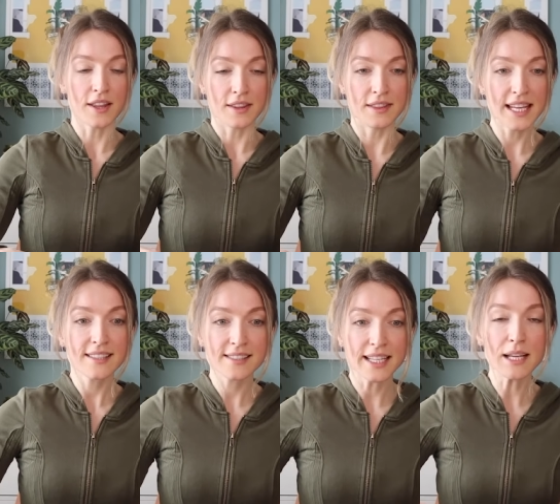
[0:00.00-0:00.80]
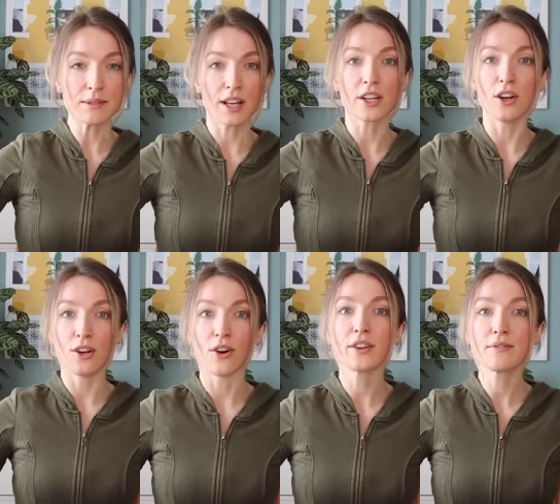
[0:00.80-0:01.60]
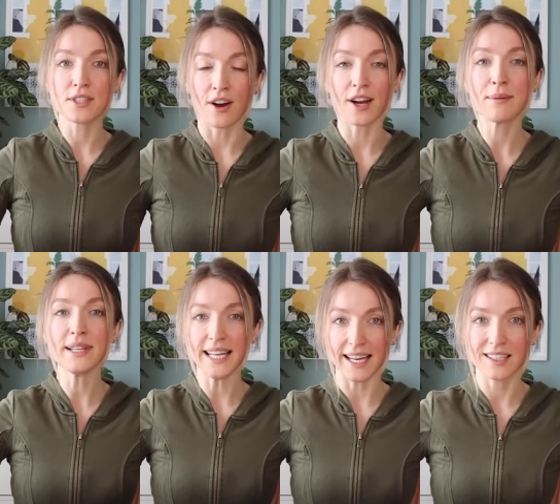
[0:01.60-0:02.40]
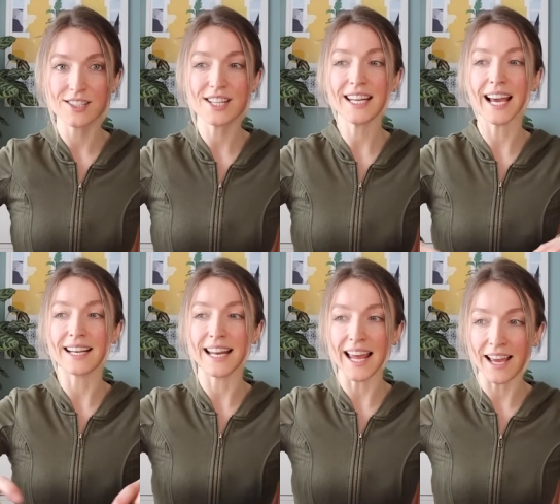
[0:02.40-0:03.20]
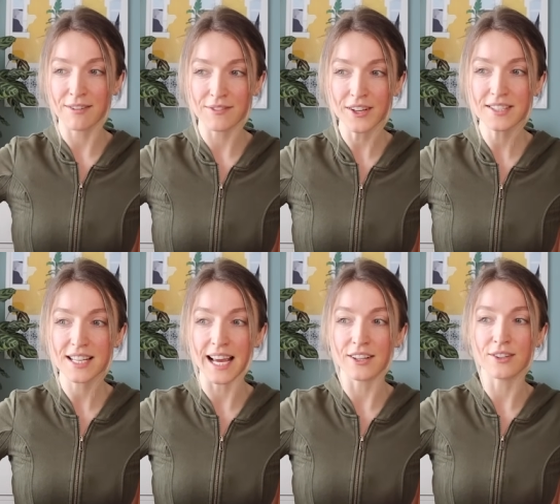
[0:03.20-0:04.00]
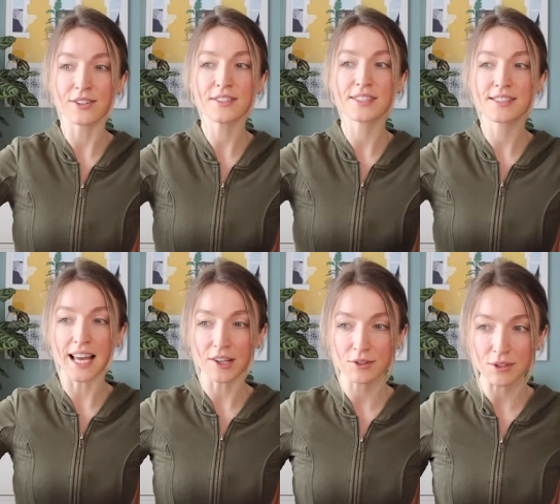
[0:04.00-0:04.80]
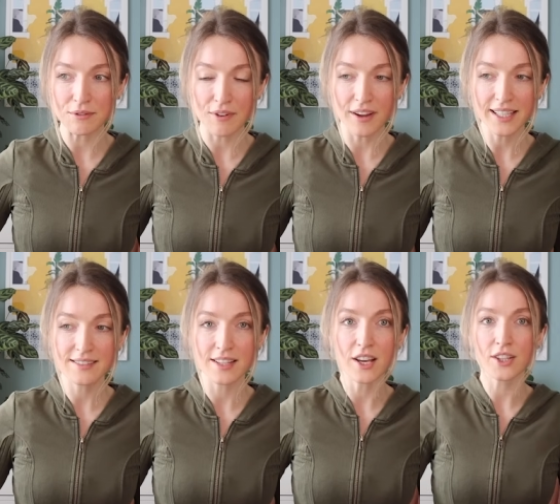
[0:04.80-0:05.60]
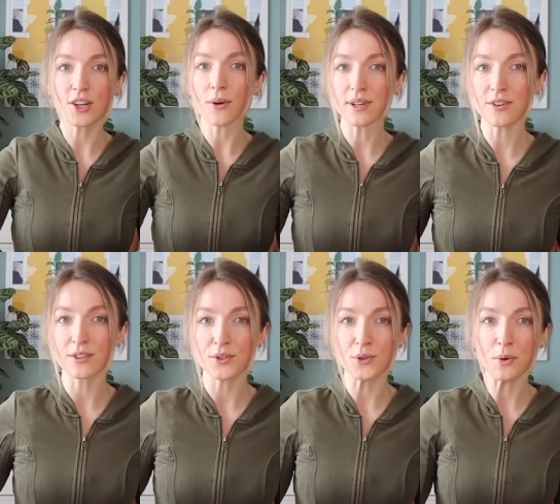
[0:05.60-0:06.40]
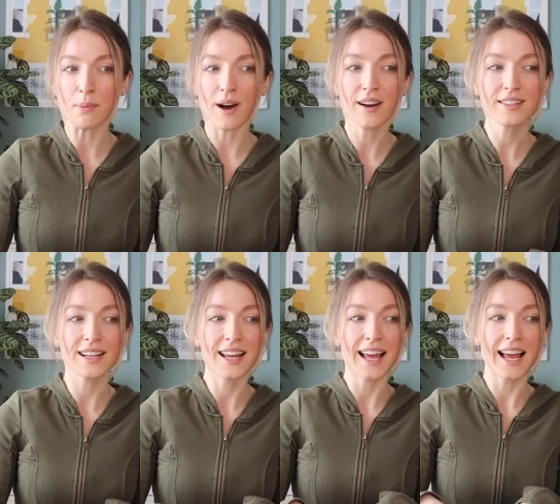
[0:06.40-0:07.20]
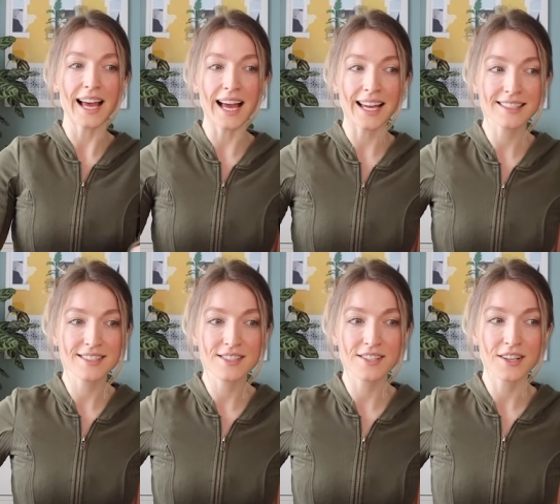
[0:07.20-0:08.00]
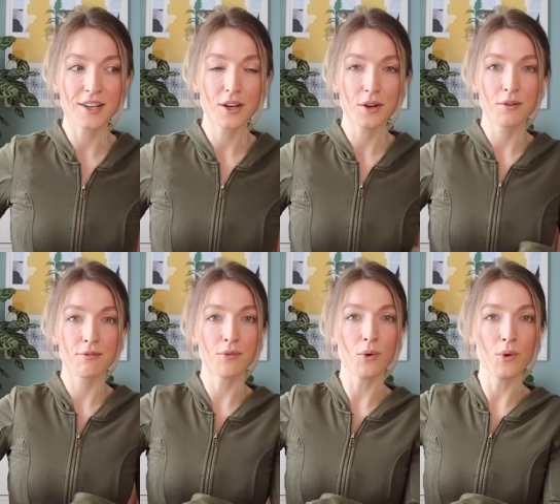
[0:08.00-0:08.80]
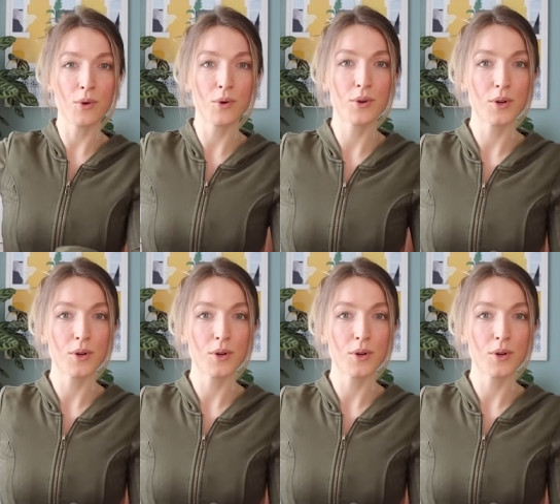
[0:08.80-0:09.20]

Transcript: this seems like a lot of time and energy and effort and a lot of sacrifice going on on your part. And for